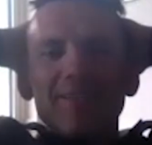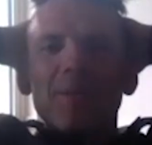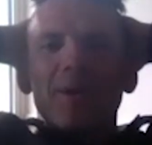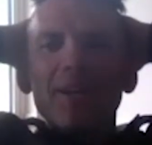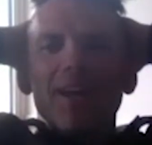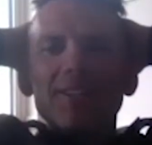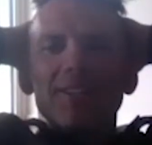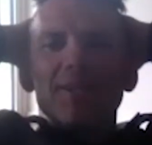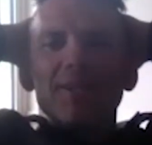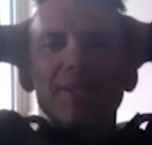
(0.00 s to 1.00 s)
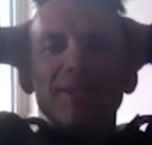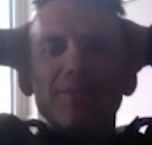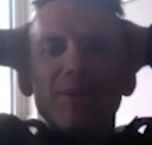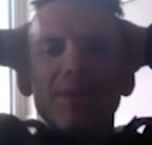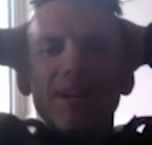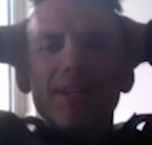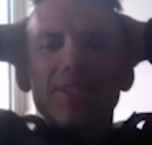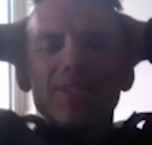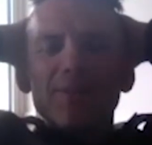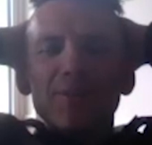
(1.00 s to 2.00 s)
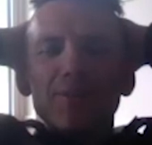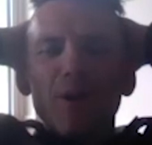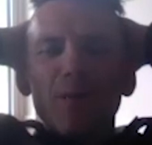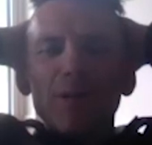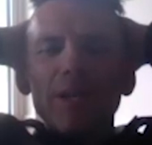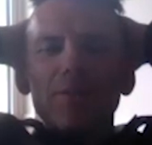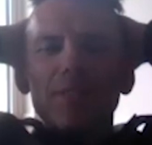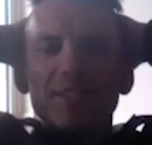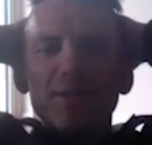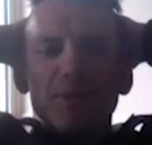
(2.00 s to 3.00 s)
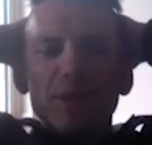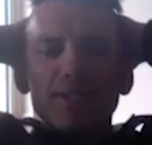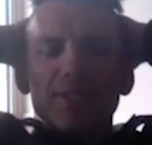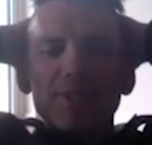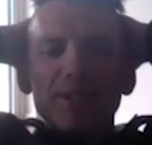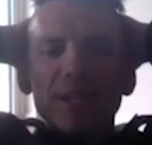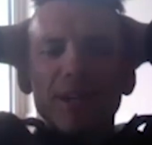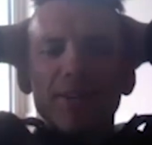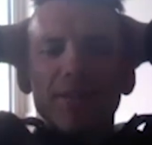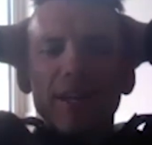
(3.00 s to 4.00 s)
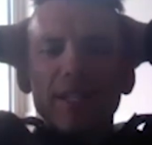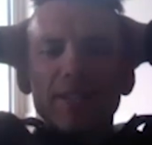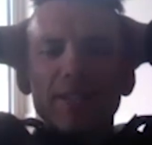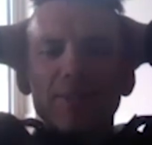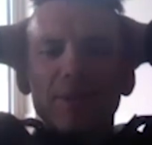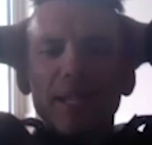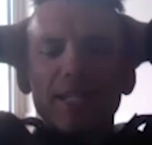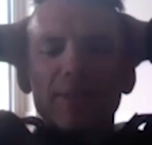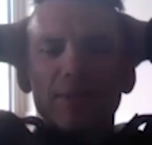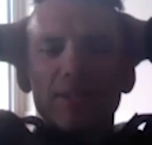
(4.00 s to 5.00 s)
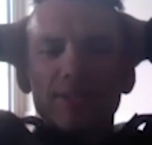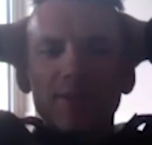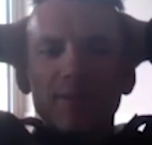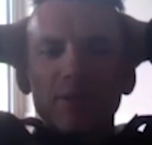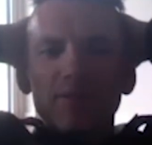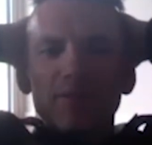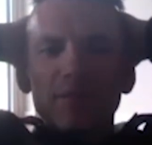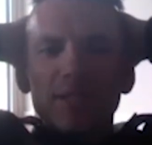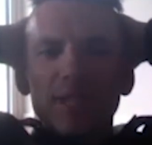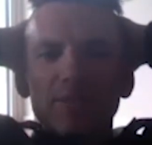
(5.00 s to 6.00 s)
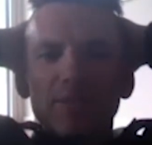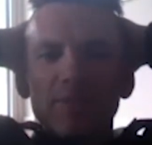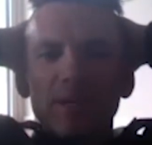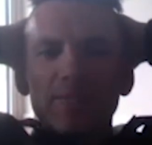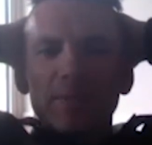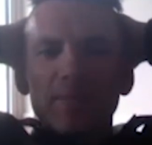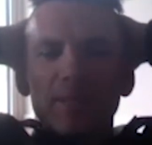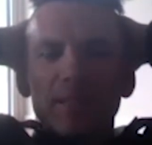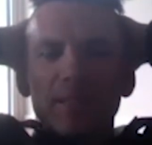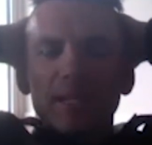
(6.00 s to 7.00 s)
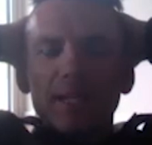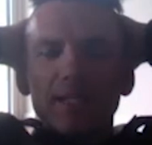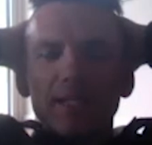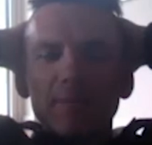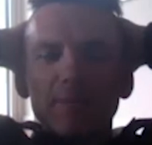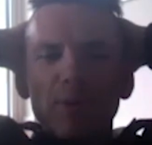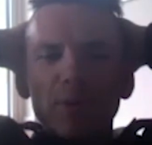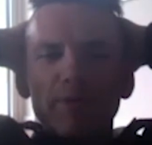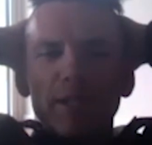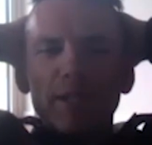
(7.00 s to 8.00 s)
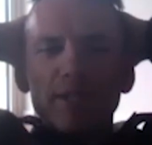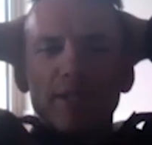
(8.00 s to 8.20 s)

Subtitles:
we're not doing what we love to do. We're not doing the live events. That's what it's all about for us. That's what makes people tick and keep them motivated.